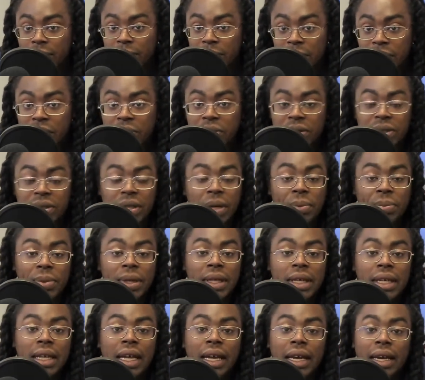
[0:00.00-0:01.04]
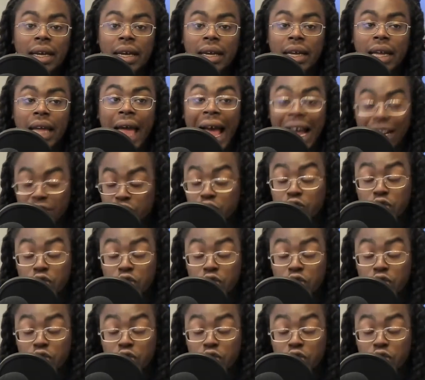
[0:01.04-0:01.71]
be doing something like actually